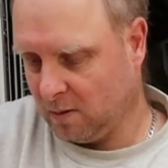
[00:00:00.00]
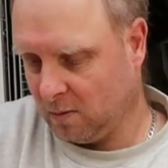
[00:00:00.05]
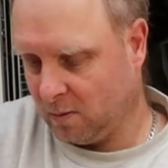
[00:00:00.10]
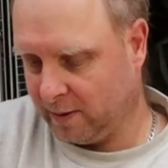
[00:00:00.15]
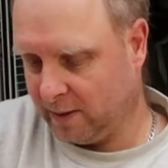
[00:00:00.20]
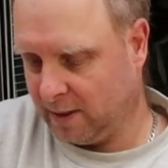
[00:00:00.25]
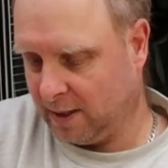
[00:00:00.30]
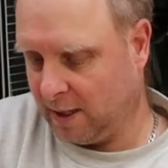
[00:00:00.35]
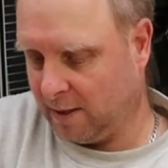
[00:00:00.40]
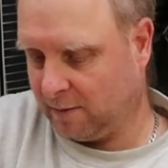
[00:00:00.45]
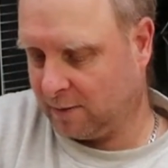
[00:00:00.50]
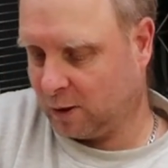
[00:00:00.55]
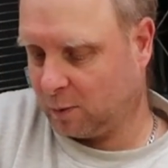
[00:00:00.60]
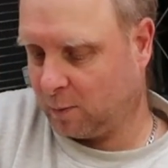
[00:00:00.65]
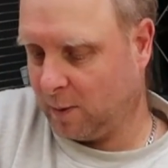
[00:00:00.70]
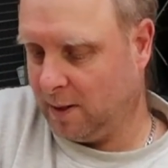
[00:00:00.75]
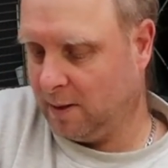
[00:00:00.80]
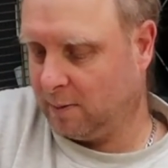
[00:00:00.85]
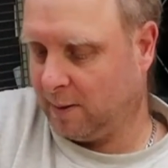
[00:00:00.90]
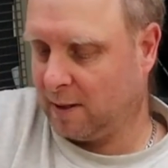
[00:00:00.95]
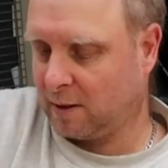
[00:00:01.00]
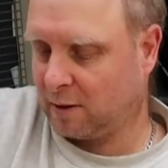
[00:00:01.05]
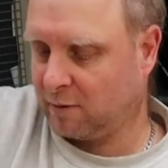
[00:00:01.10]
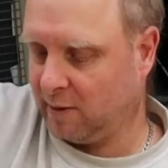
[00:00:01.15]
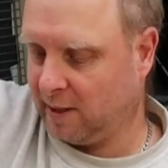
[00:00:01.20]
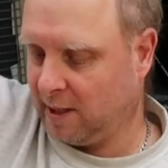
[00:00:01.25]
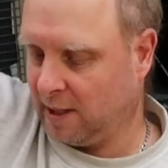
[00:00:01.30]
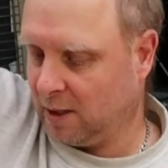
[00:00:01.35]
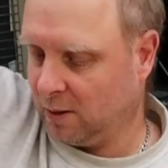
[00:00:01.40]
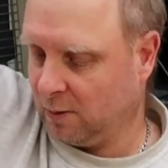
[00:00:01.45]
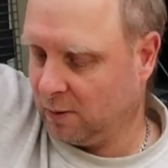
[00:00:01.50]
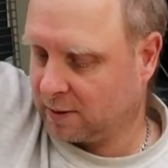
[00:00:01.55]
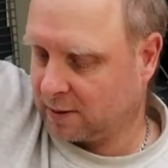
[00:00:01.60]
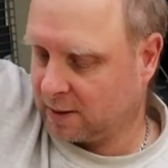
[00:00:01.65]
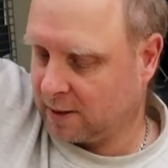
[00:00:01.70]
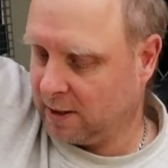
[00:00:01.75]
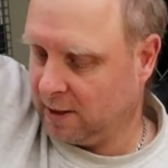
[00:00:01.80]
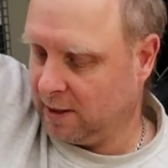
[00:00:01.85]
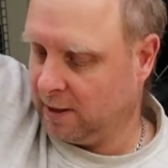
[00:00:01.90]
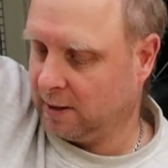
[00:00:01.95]
want to have to spend about 3 hours
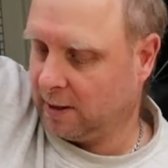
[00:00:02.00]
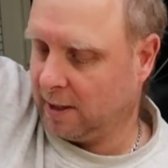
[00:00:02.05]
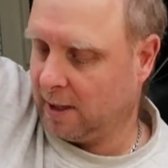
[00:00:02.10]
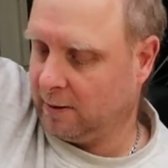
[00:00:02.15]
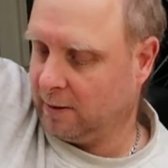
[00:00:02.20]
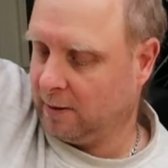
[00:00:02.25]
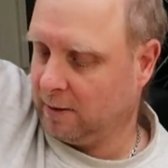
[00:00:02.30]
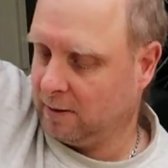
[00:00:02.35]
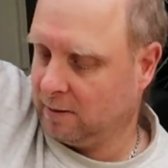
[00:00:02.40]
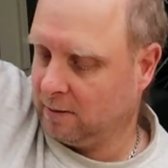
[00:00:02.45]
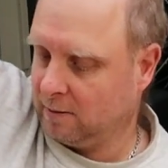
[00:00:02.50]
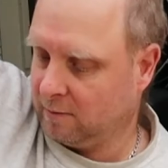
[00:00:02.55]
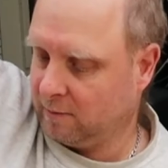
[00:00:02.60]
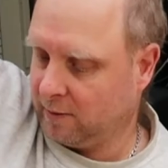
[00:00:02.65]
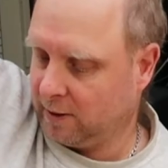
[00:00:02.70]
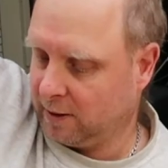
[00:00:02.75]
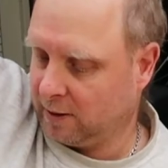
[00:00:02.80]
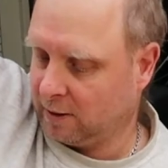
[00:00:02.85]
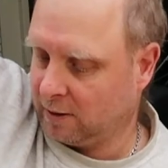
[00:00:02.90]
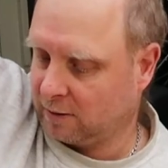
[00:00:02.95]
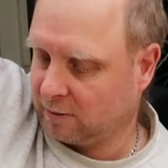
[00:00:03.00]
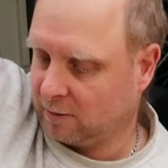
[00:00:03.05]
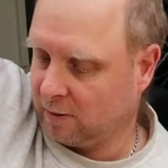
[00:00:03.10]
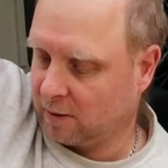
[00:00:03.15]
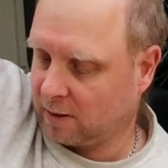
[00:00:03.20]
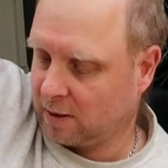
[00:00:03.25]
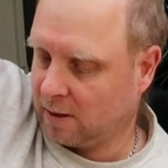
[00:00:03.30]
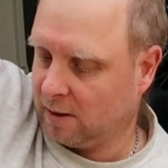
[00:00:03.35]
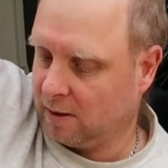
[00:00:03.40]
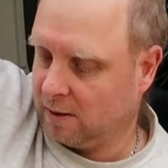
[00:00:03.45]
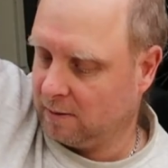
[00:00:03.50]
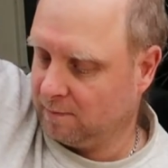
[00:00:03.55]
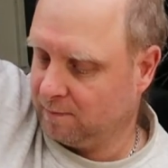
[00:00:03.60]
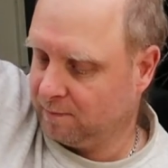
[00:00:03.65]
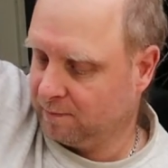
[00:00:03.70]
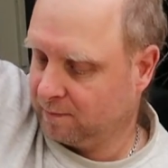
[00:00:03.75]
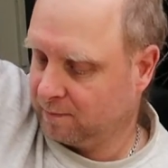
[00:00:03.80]
cleaning down a radio control car.